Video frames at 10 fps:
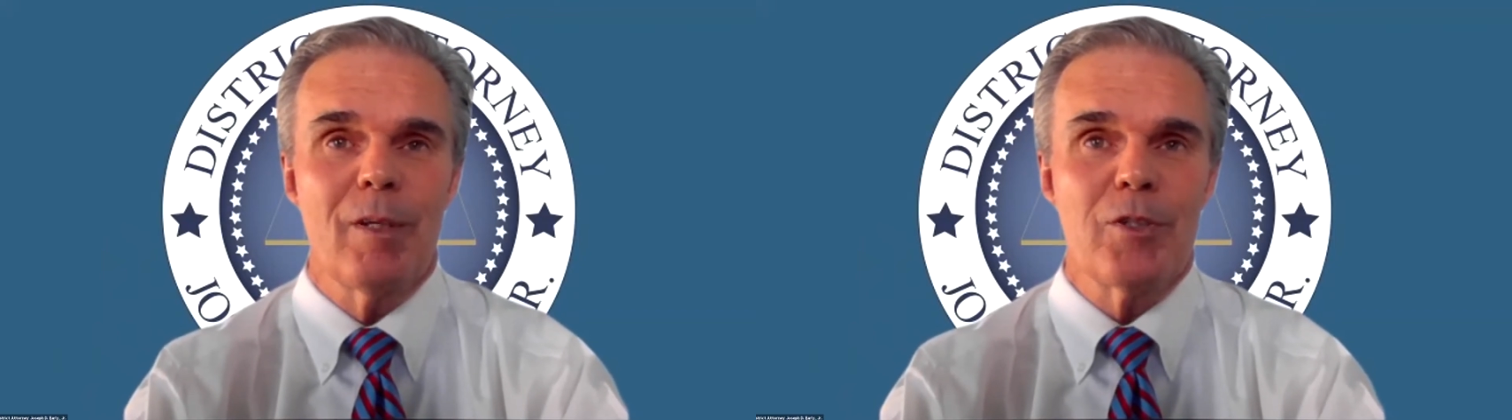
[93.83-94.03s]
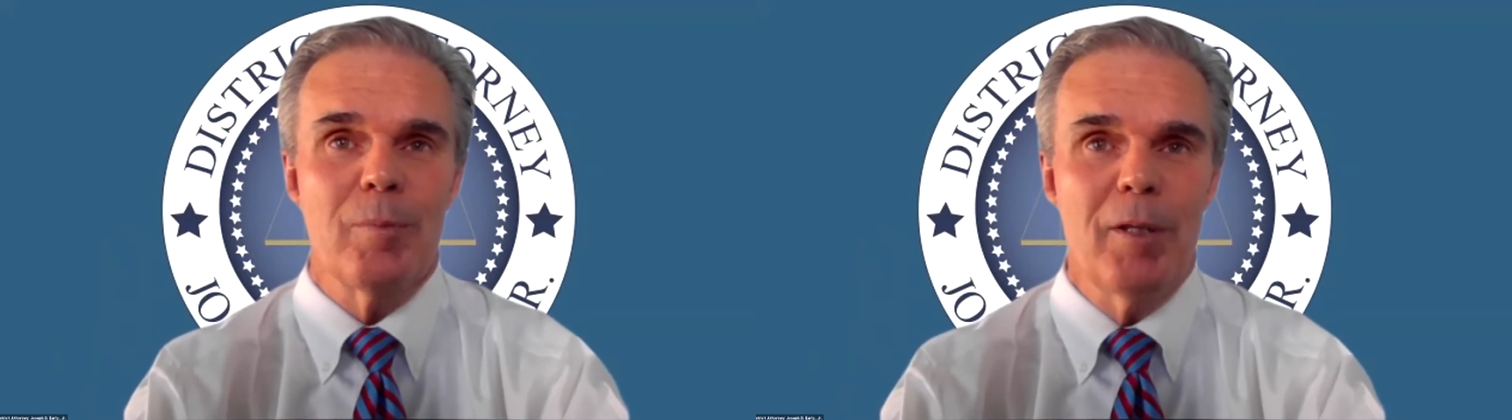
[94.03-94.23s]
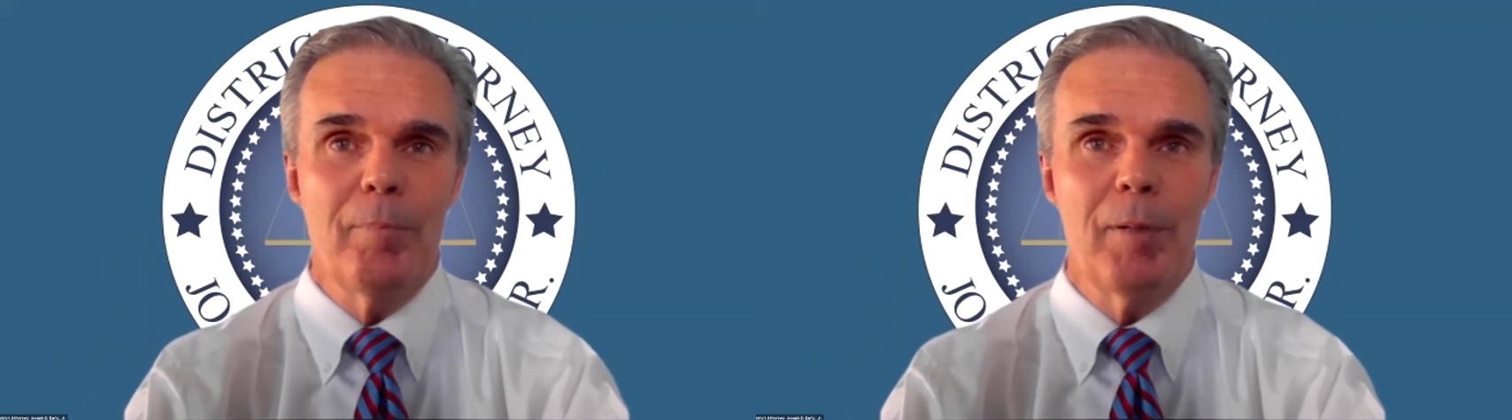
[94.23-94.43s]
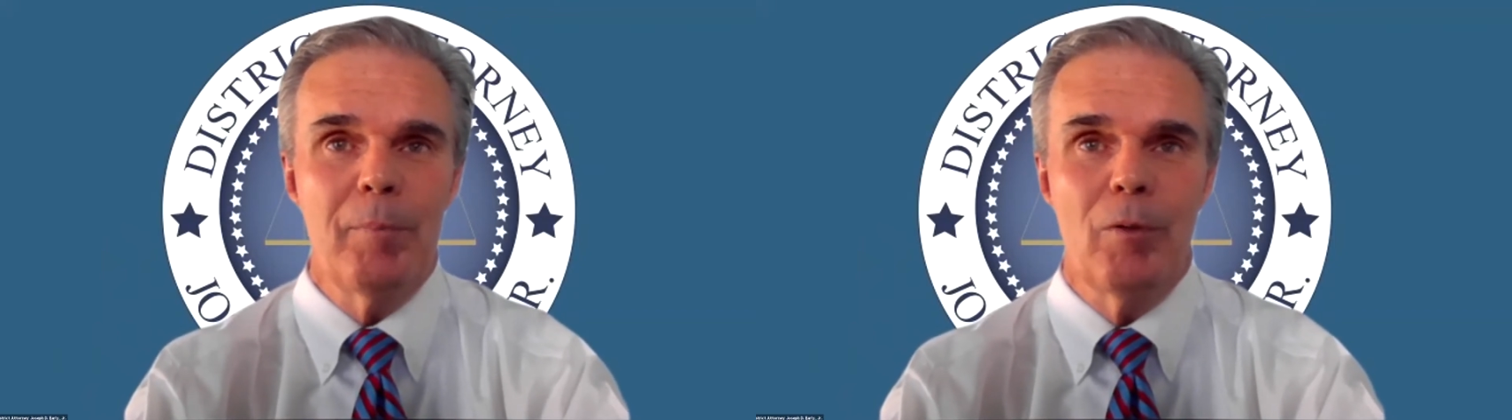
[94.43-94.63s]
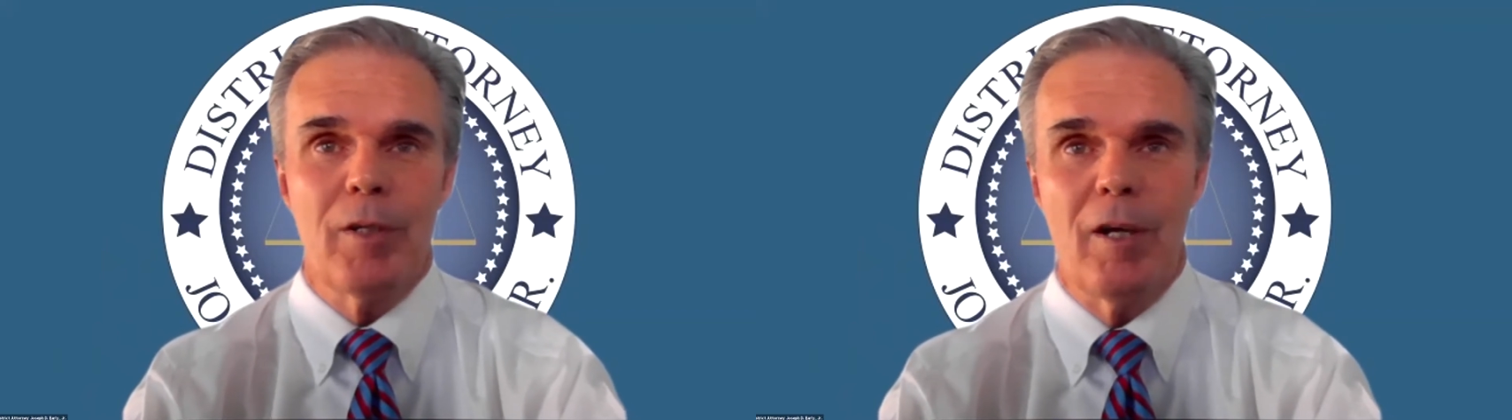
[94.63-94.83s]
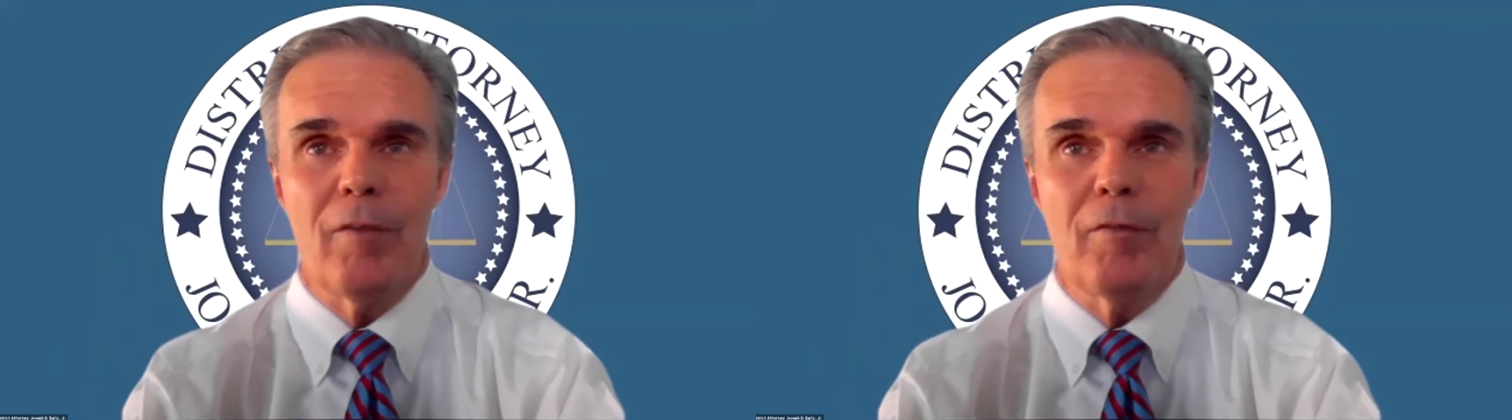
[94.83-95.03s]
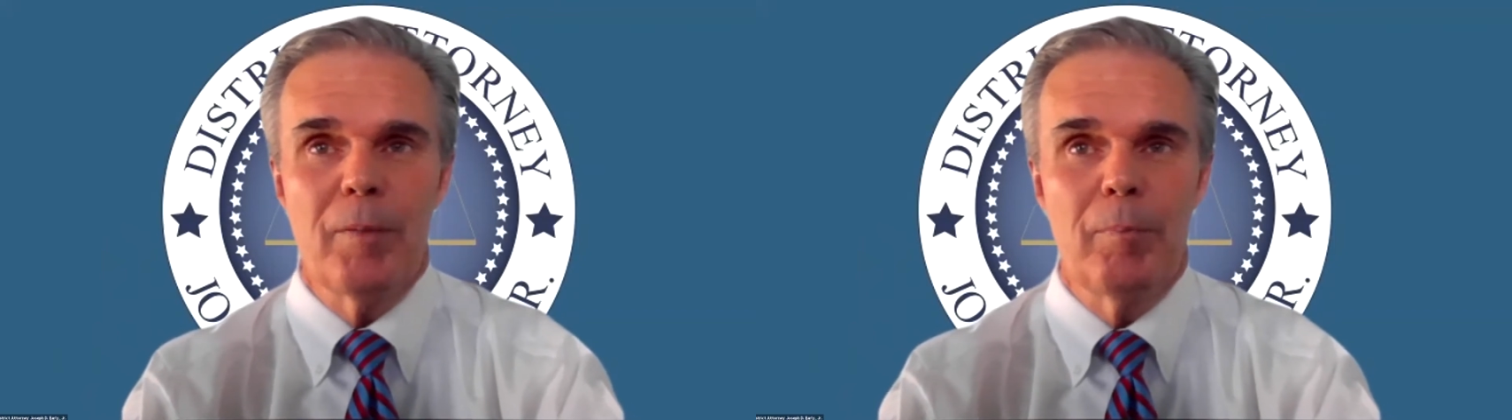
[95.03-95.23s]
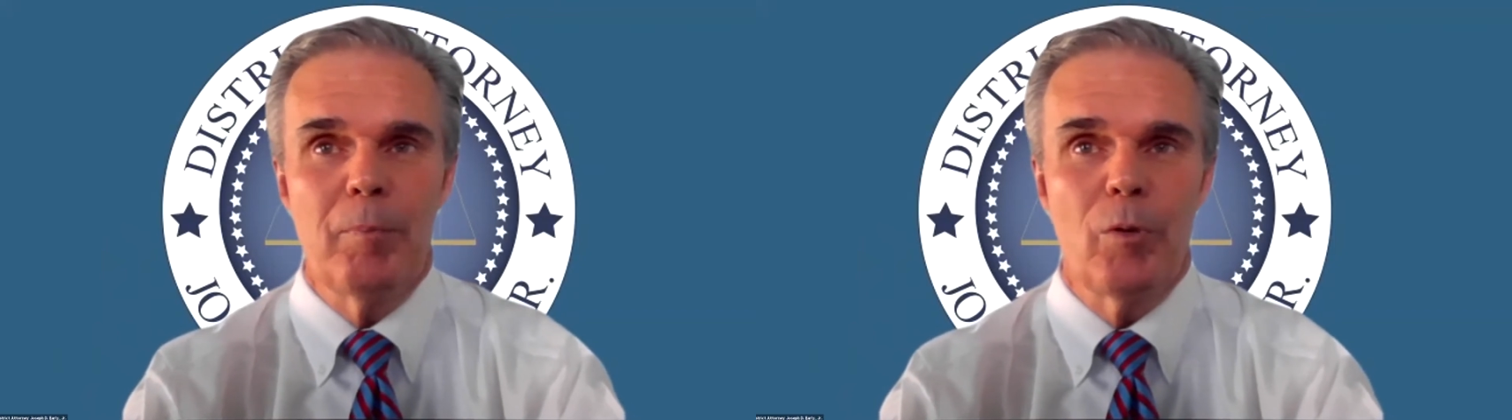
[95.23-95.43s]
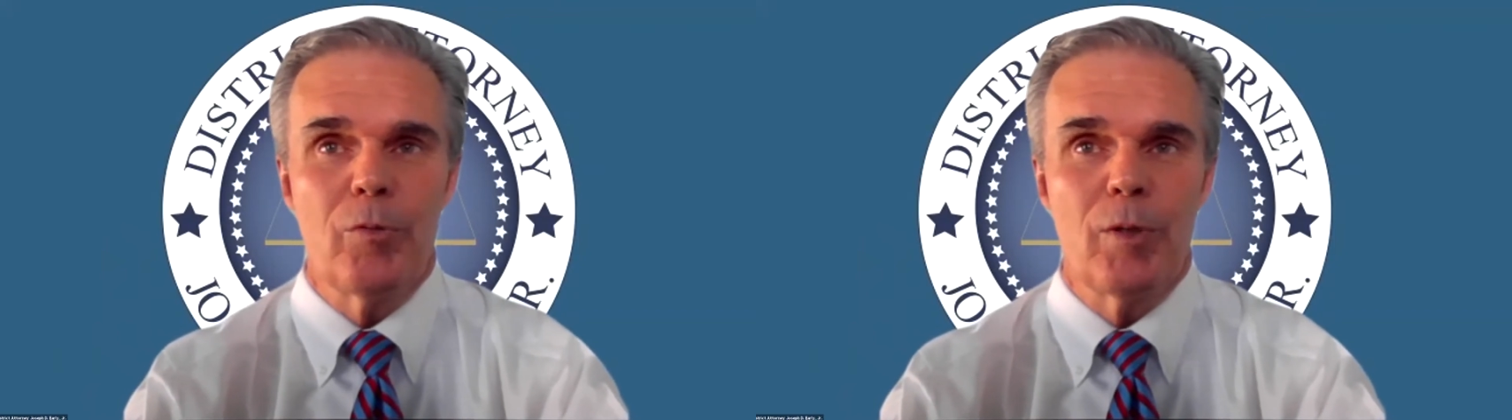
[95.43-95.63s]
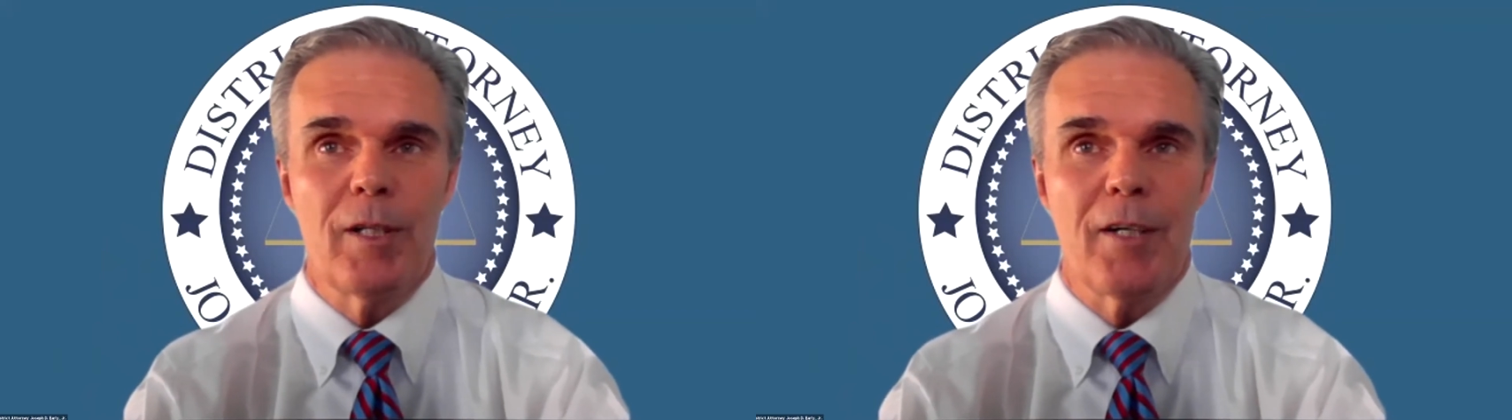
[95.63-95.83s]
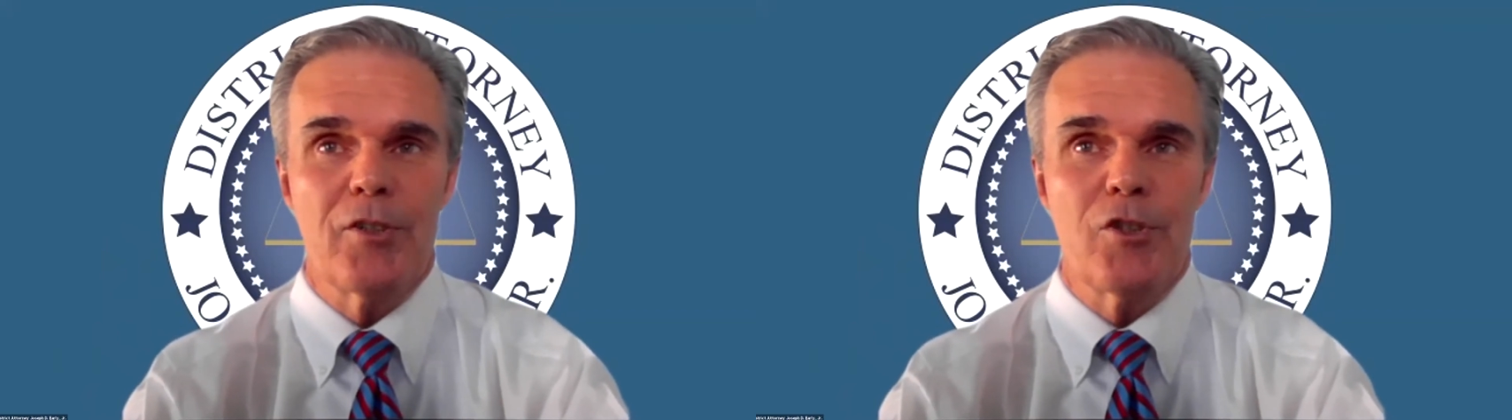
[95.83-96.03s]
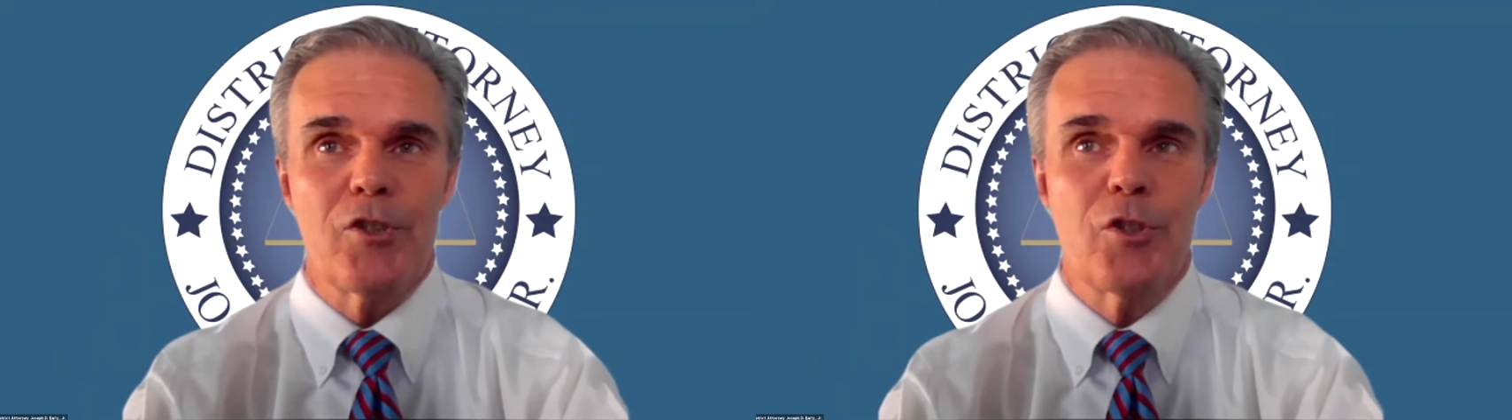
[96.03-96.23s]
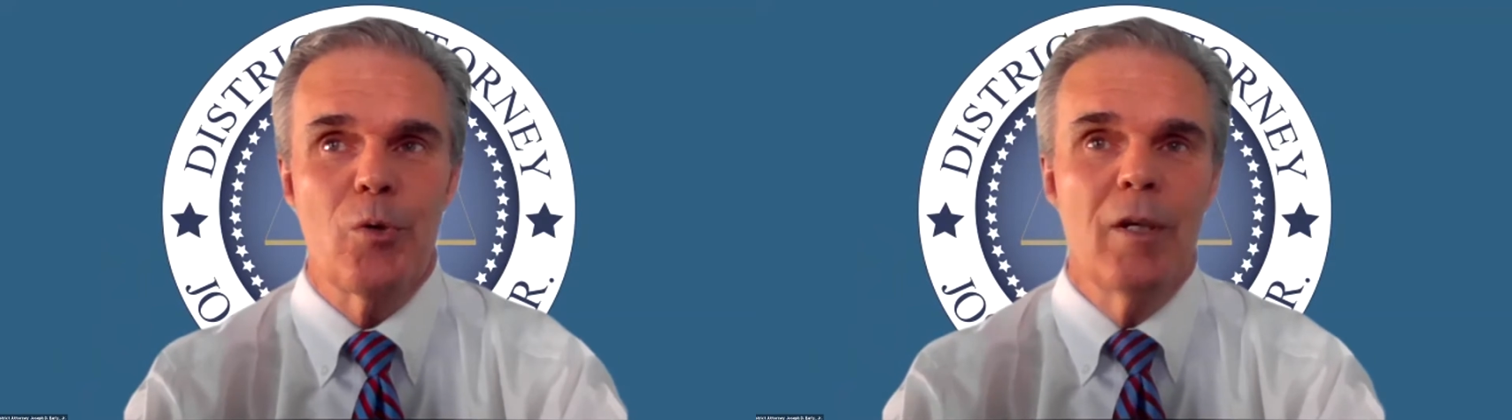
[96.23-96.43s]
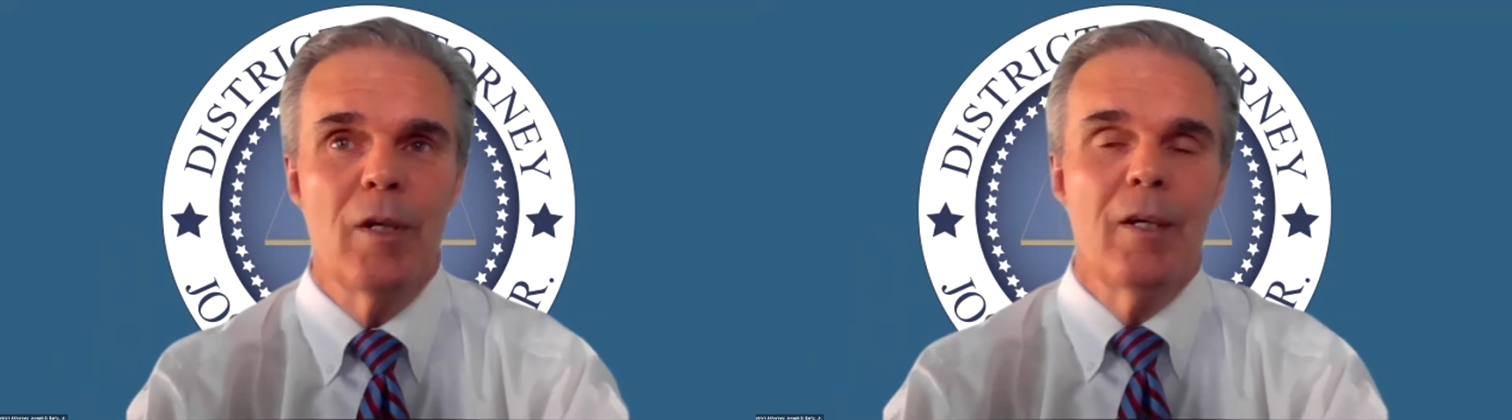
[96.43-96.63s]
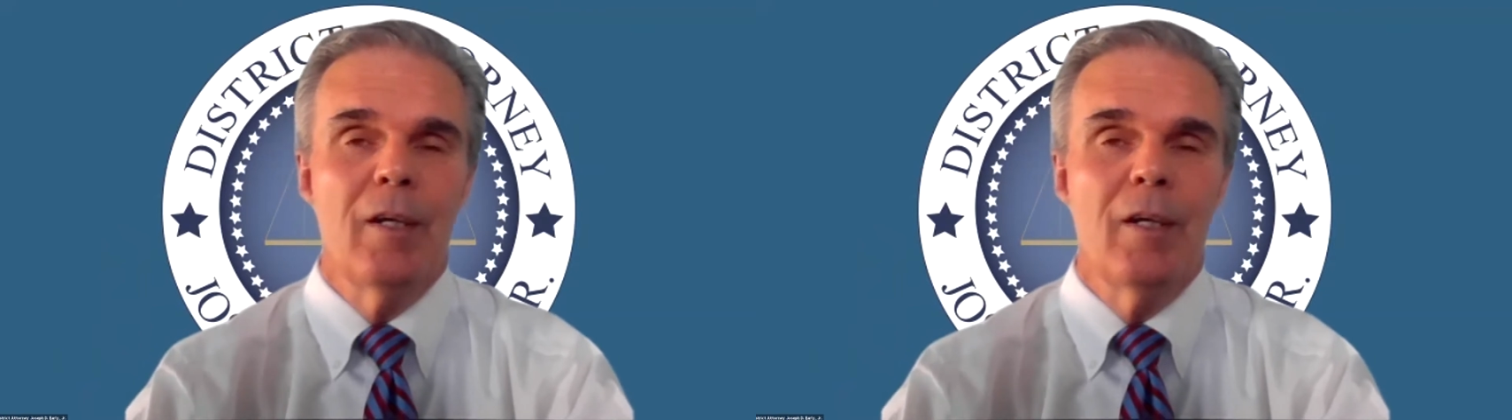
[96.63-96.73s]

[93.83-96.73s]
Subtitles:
and some other people, recovery people, with regards to